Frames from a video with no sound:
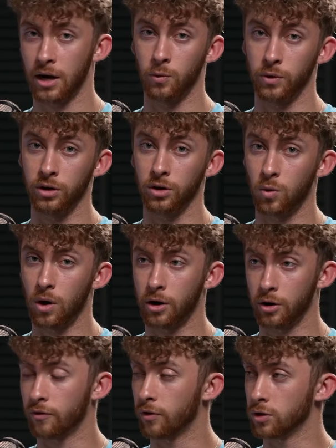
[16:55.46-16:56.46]
how we
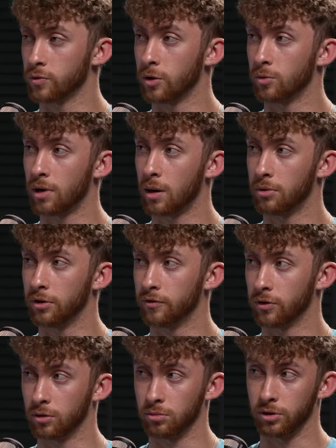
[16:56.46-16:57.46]
acquired our first rental property
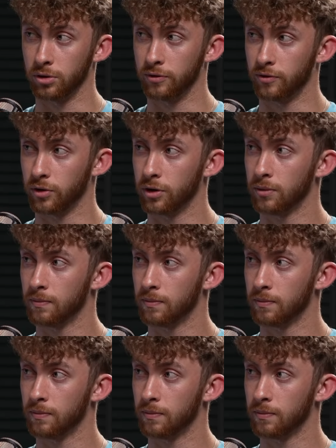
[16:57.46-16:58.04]
for completely free.